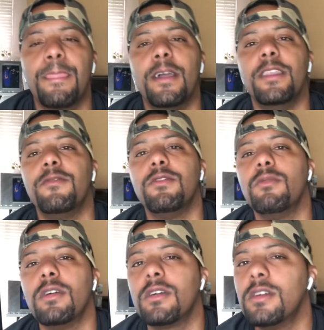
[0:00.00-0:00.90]
And if
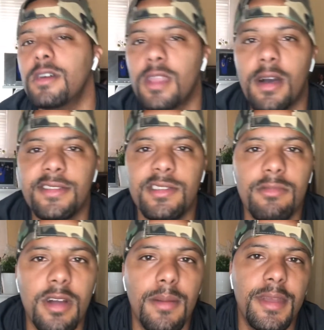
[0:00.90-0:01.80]
you uh, could, also
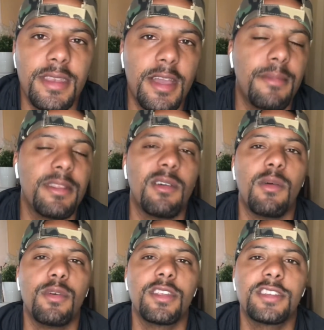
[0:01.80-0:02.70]
comment down below. I
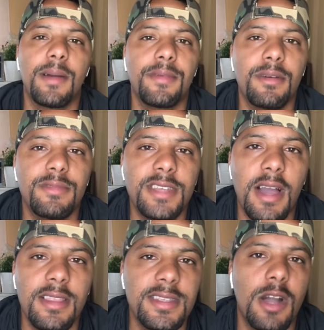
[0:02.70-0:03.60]
want to chop it up with
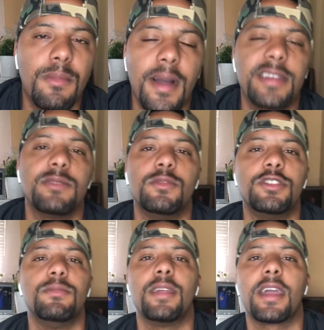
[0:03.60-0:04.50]
y'all and talk boxing
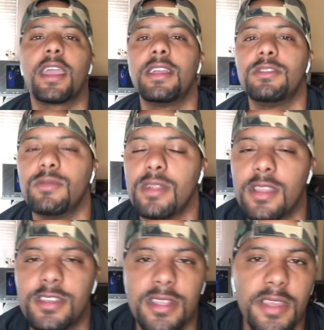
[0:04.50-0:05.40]
with you, but I can't do it
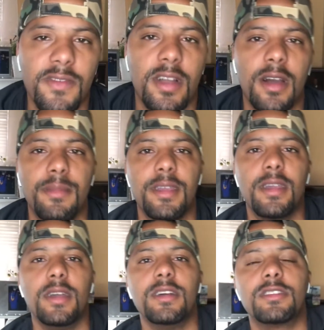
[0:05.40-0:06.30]
unless you leave a
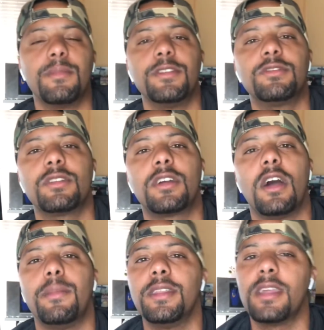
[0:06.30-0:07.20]
comment. So be sure to
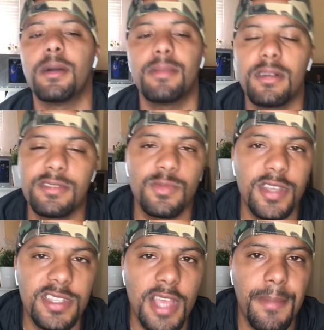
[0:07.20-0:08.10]
comment down below so we
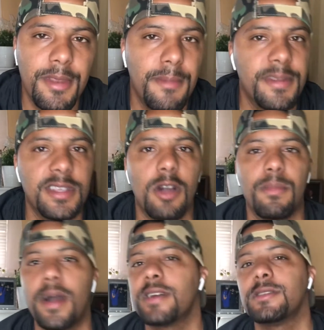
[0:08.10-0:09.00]
can chop it up and talk
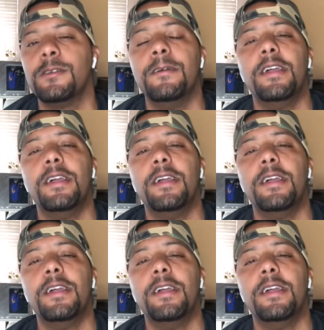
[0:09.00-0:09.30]
boxing.